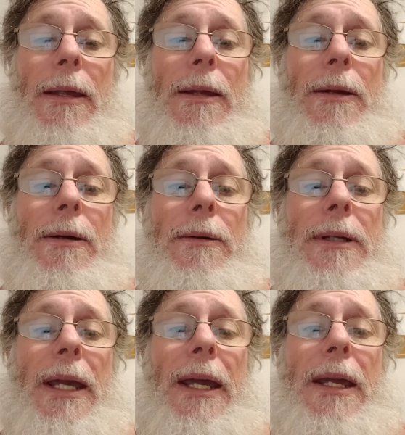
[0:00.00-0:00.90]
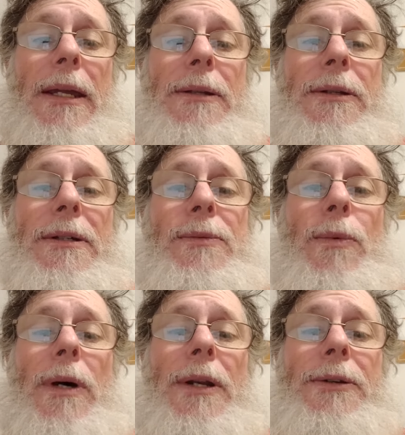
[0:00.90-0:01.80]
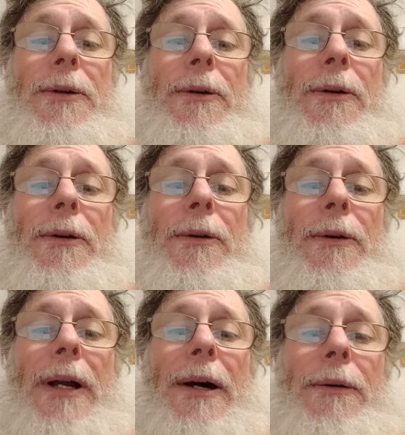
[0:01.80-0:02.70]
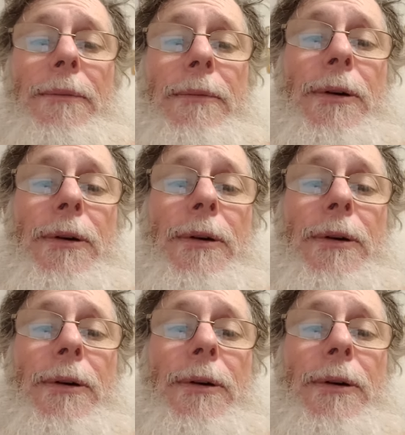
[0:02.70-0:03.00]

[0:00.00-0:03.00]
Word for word: Okay, doesn't want to turn it around.